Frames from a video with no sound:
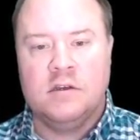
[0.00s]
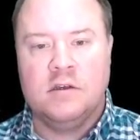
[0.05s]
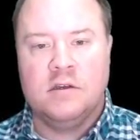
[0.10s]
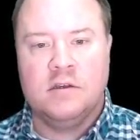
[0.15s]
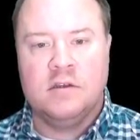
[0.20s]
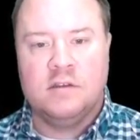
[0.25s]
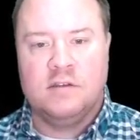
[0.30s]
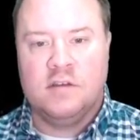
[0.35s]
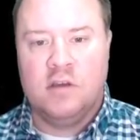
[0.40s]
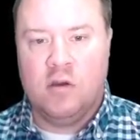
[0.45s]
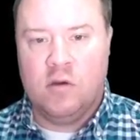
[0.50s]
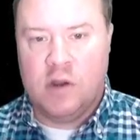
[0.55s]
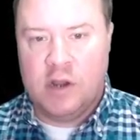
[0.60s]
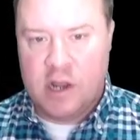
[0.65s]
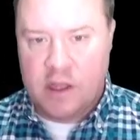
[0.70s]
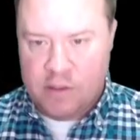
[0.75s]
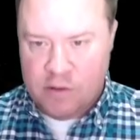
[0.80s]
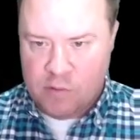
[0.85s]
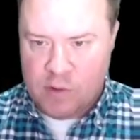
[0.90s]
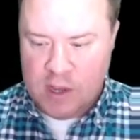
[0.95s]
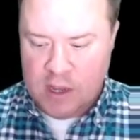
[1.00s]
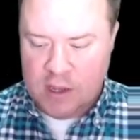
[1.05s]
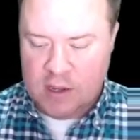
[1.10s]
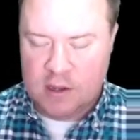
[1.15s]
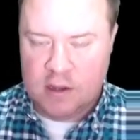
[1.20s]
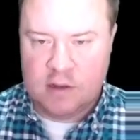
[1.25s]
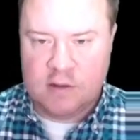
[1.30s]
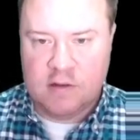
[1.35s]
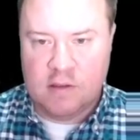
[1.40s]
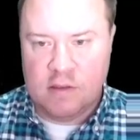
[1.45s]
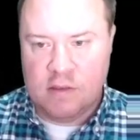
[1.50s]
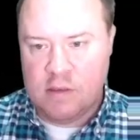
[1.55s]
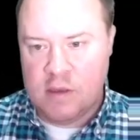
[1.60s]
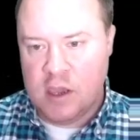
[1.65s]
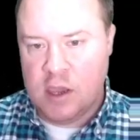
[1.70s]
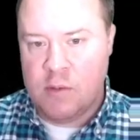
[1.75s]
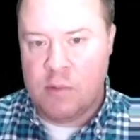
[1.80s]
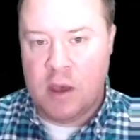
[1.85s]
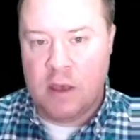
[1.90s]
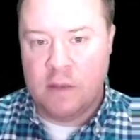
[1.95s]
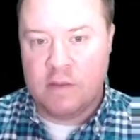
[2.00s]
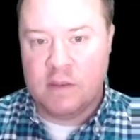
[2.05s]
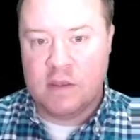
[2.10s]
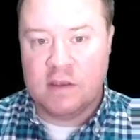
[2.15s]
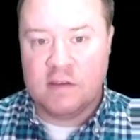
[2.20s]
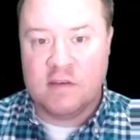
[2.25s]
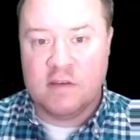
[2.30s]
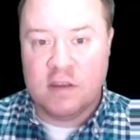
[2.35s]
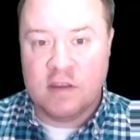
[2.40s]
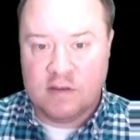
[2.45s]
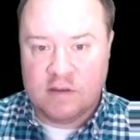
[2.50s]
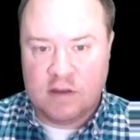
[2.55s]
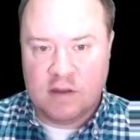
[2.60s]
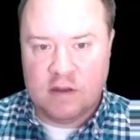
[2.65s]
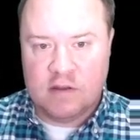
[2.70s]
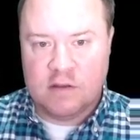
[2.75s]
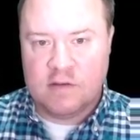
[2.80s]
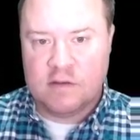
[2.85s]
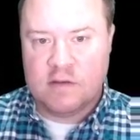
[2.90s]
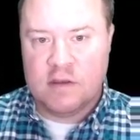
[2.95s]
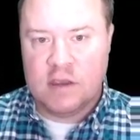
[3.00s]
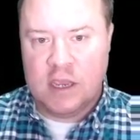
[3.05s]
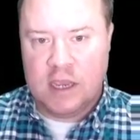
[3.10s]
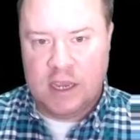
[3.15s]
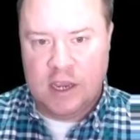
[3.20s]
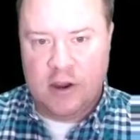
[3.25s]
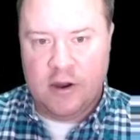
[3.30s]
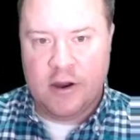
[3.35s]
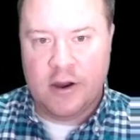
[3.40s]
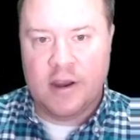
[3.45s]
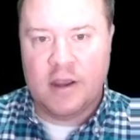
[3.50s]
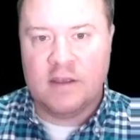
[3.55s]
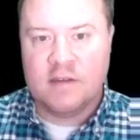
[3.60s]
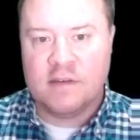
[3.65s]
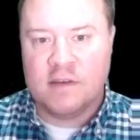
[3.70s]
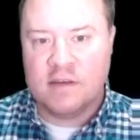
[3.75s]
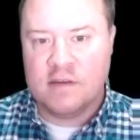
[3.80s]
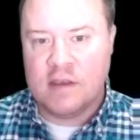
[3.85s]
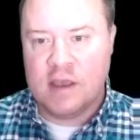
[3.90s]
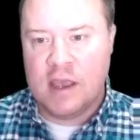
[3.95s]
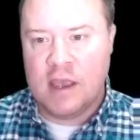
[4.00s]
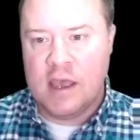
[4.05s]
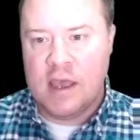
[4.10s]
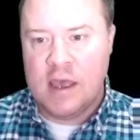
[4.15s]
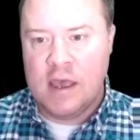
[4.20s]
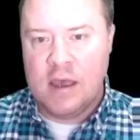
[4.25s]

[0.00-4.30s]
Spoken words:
So another way to think about this distance here is to say,